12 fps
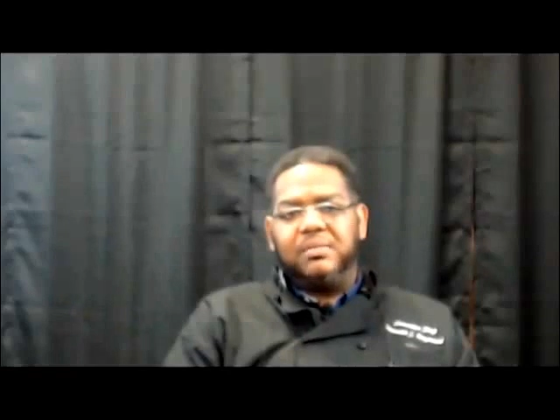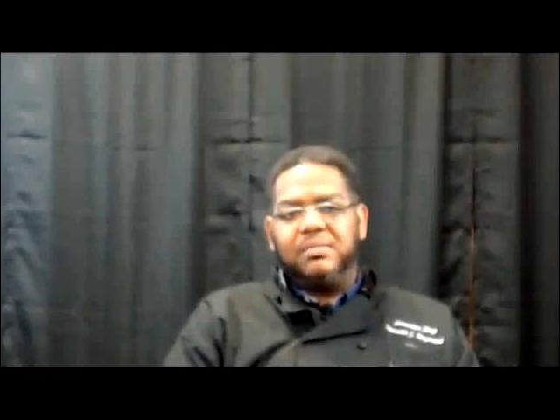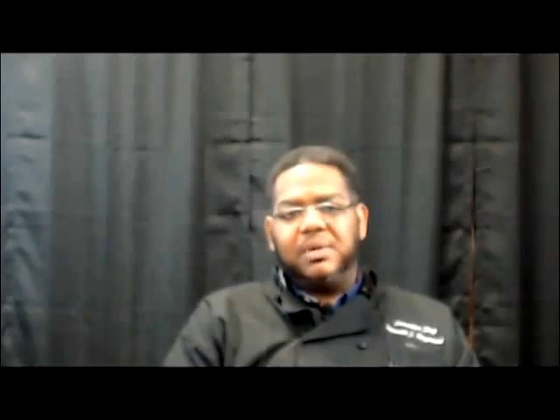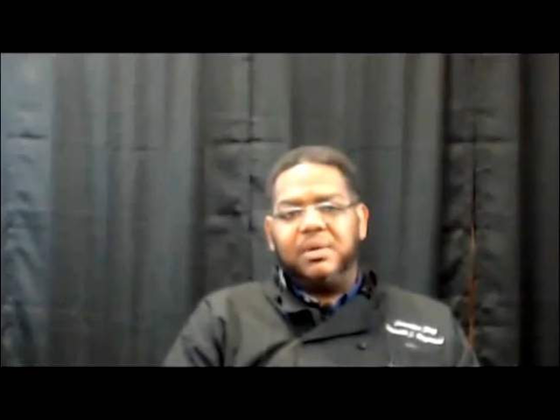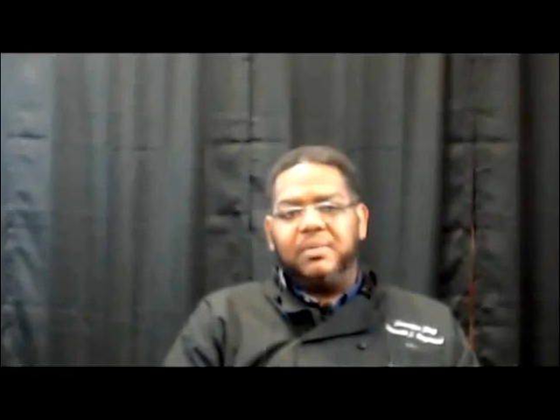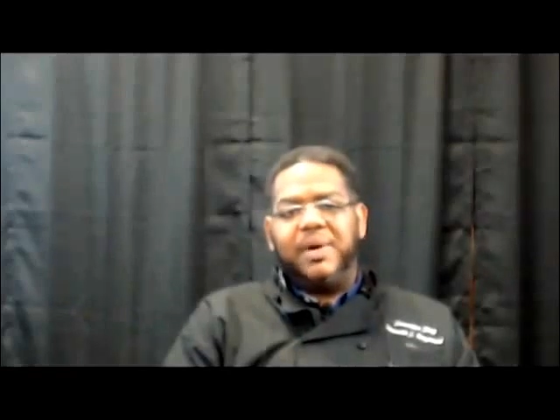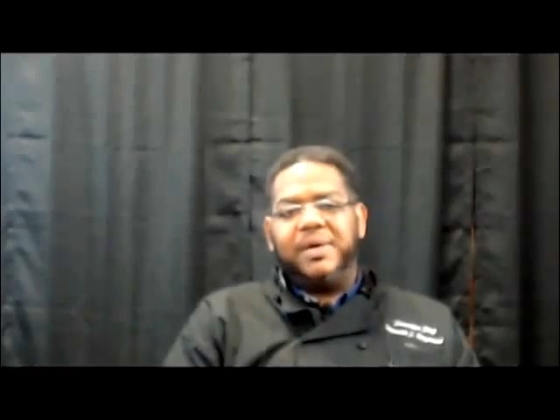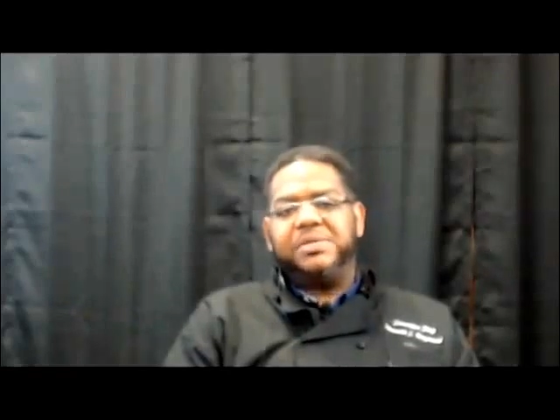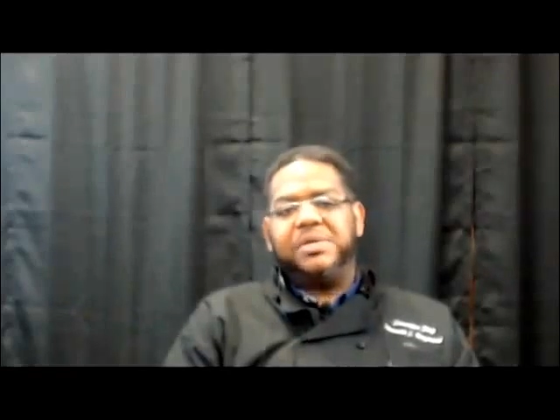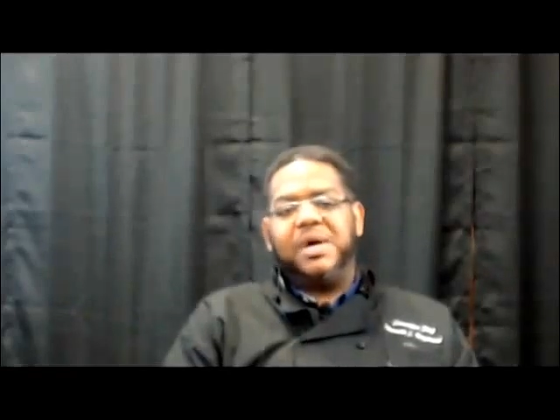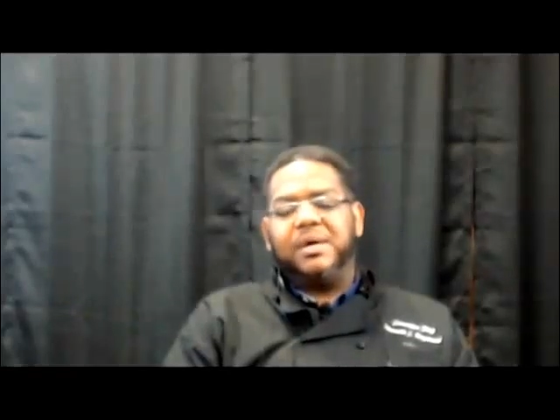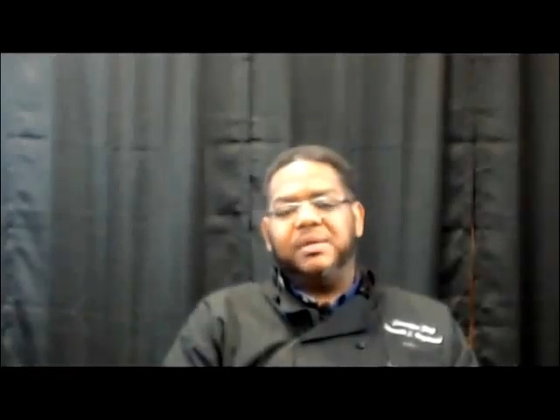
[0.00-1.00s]
uh, white
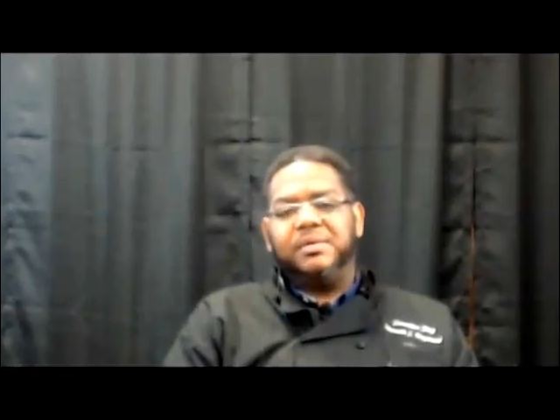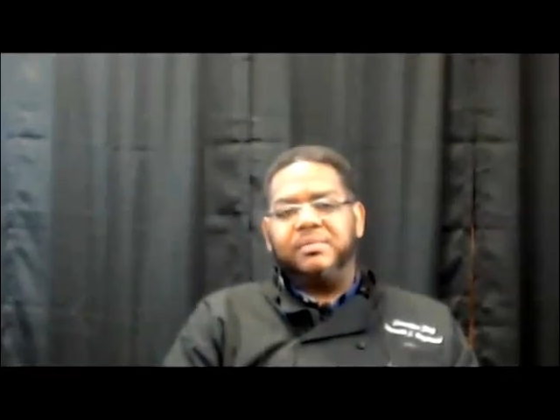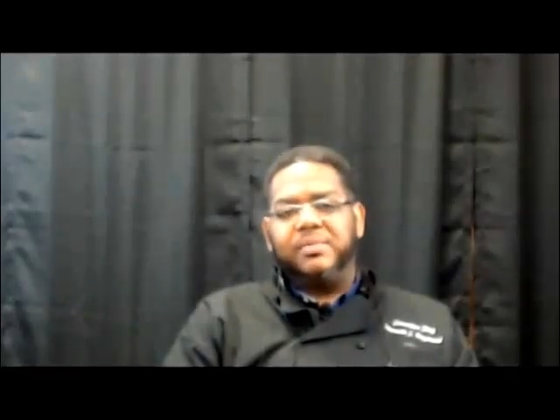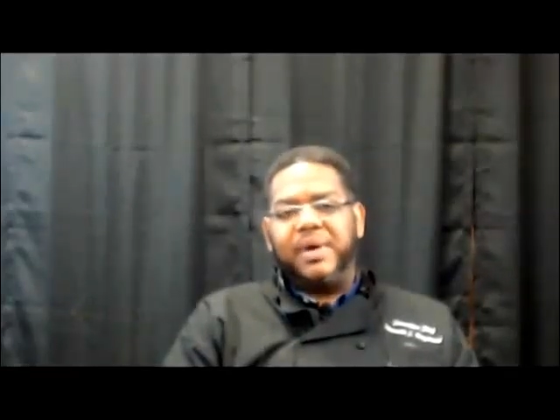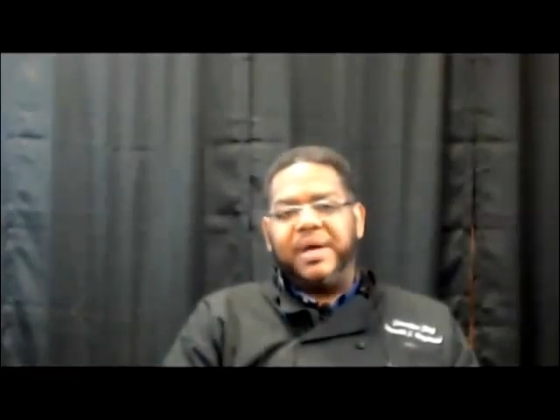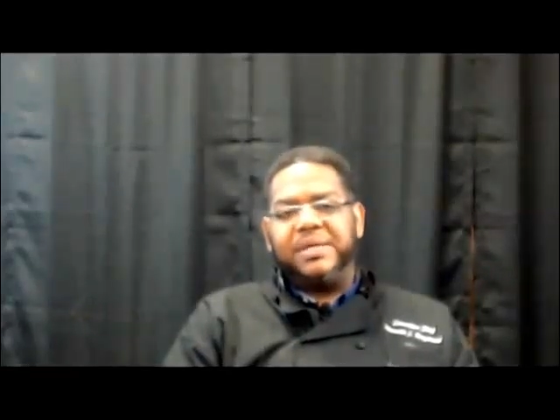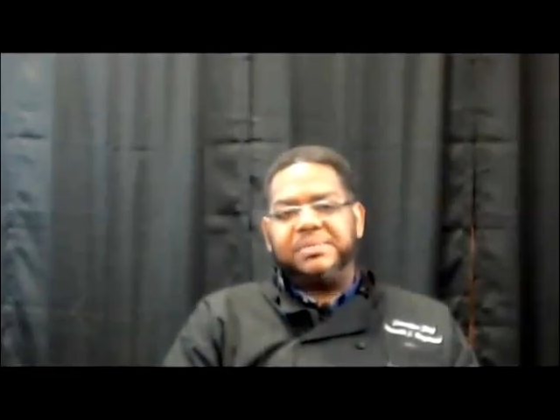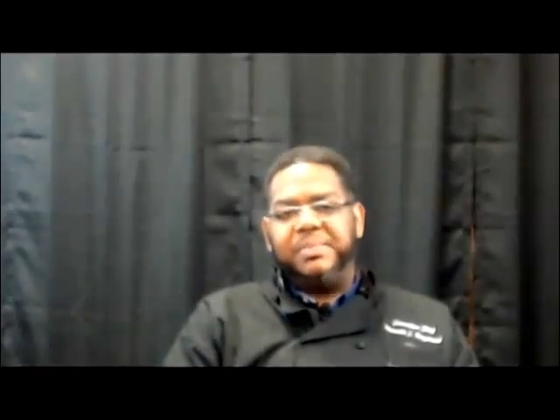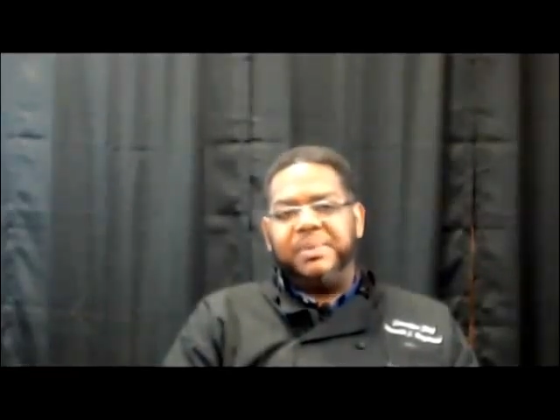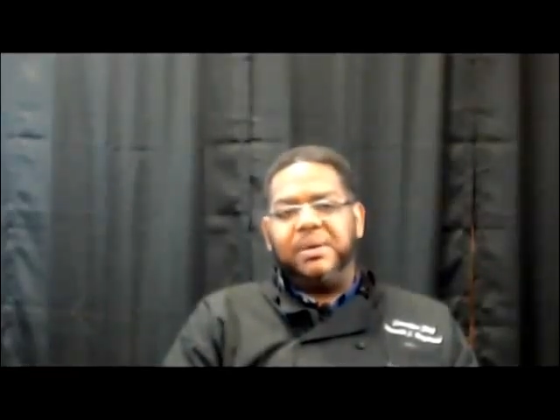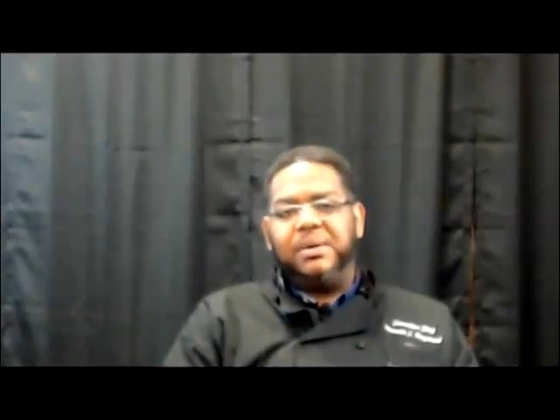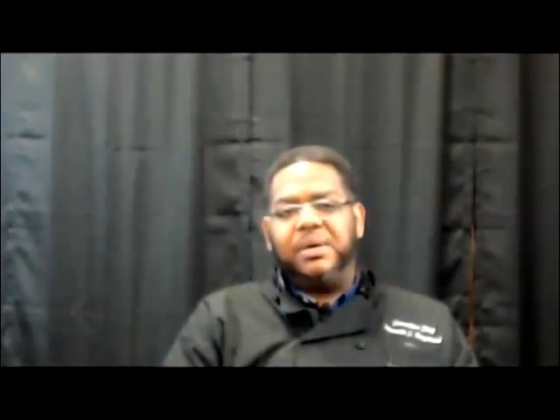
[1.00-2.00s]
chocolate,
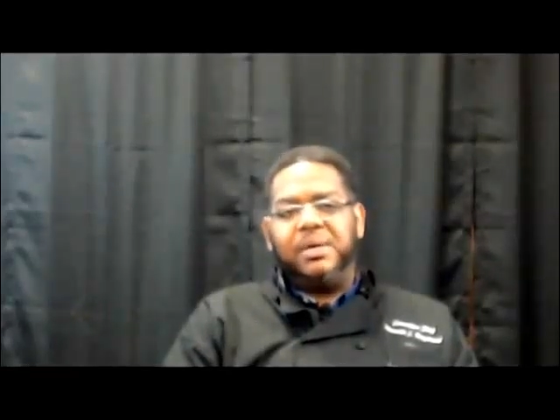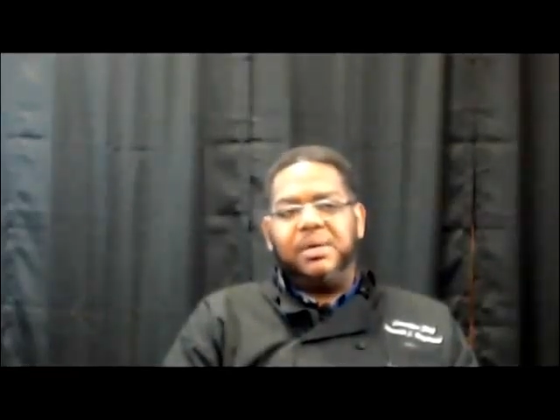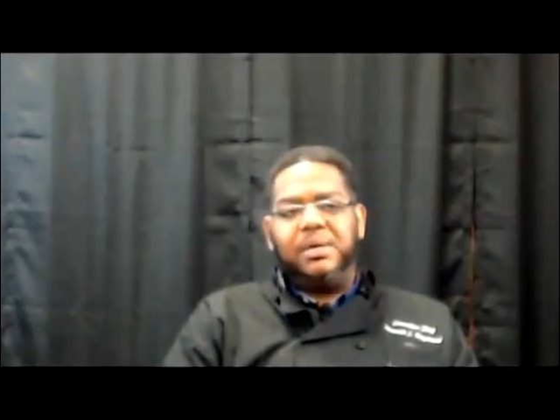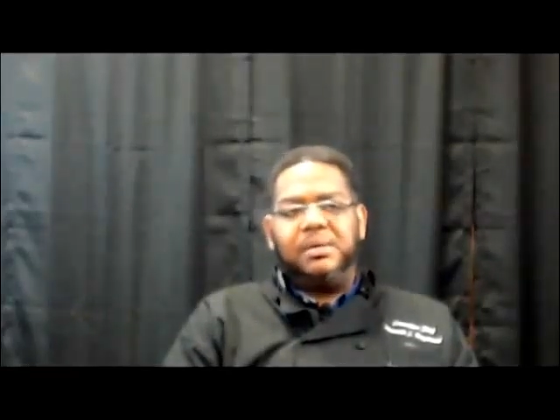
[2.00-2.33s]
raspberry,